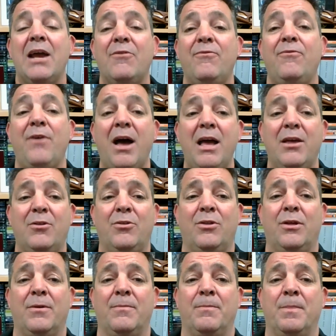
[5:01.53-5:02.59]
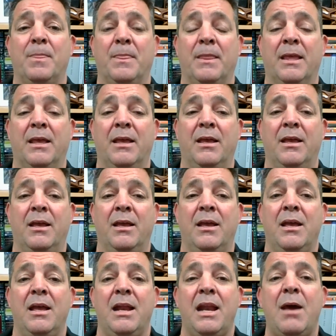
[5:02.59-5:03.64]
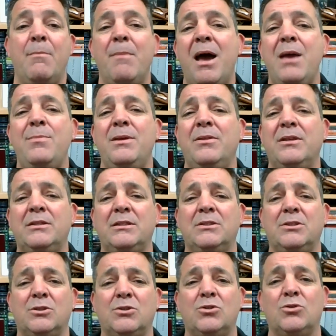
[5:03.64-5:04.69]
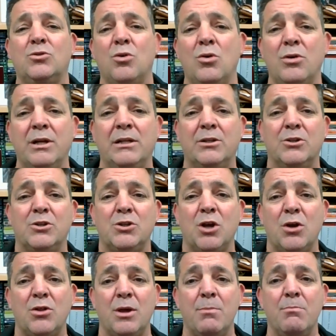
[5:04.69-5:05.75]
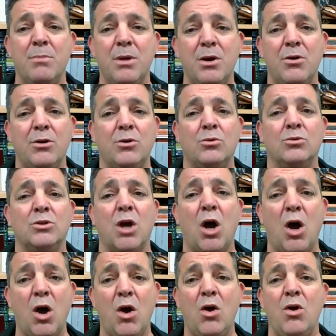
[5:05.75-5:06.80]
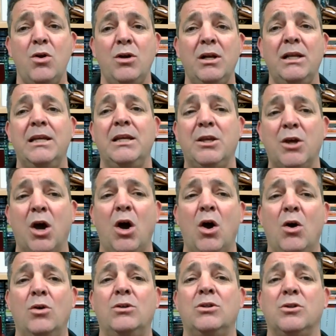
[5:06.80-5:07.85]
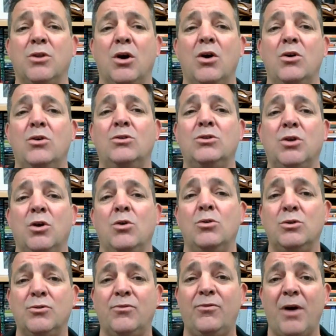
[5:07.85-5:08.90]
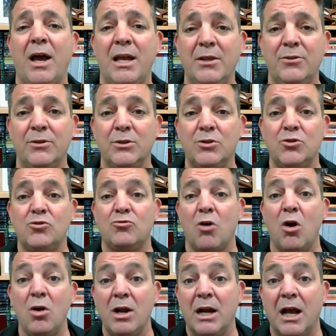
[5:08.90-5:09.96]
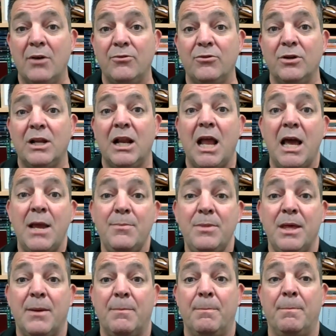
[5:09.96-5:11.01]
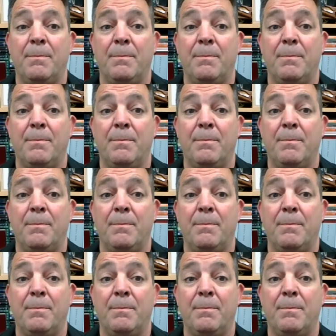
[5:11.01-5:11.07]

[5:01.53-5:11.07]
faith. Now, maybe this is a story to show that miracles only go to those whose faith is strong enough to claim them.